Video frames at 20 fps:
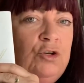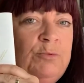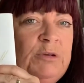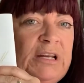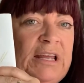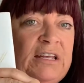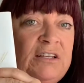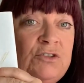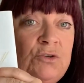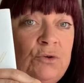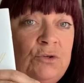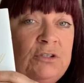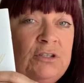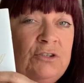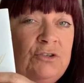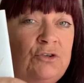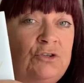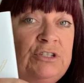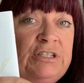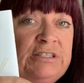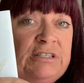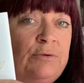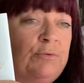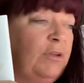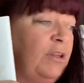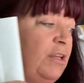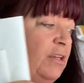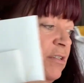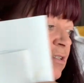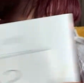I do share things like this
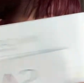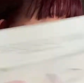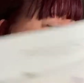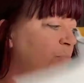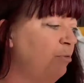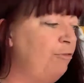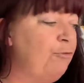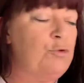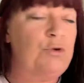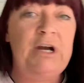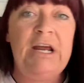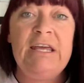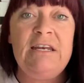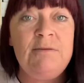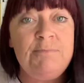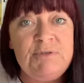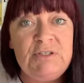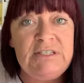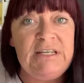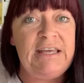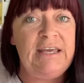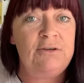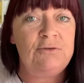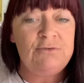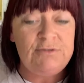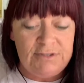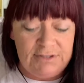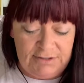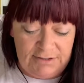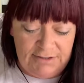on our team page and in our
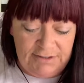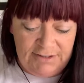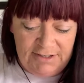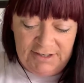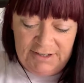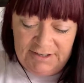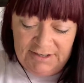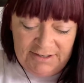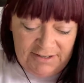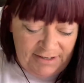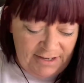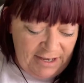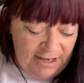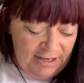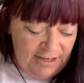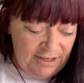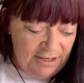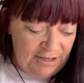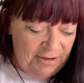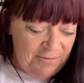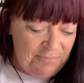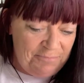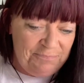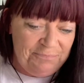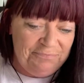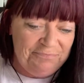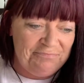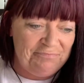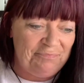team chat and stuff like that.